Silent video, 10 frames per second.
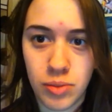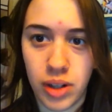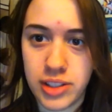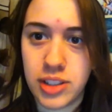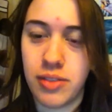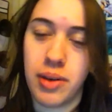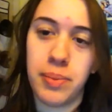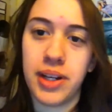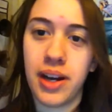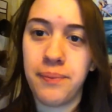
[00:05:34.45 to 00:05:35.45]
Well, it's
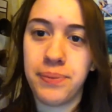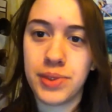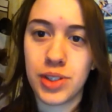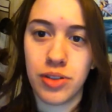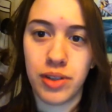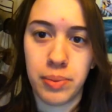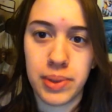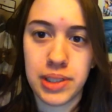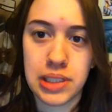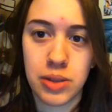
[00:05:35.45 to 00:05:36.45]
November now. It's
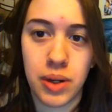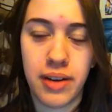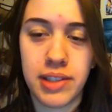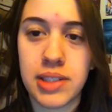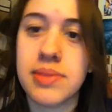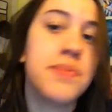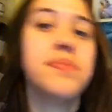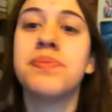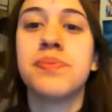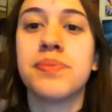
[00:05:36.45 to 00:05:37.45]
November whatever.
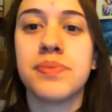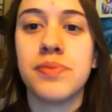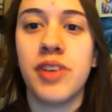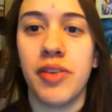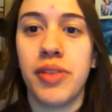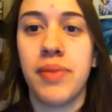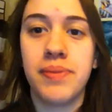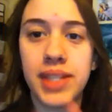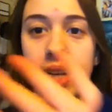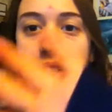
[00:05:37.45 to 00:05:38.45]
5th.
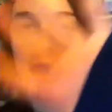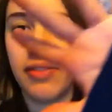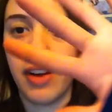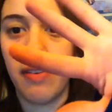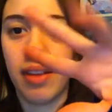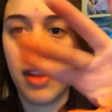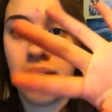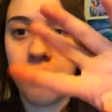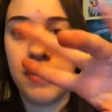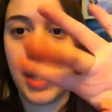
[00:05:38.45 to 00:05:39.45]
Today's the 5th.
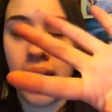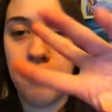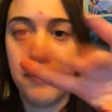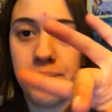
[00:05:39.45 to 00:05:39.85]
Yeah.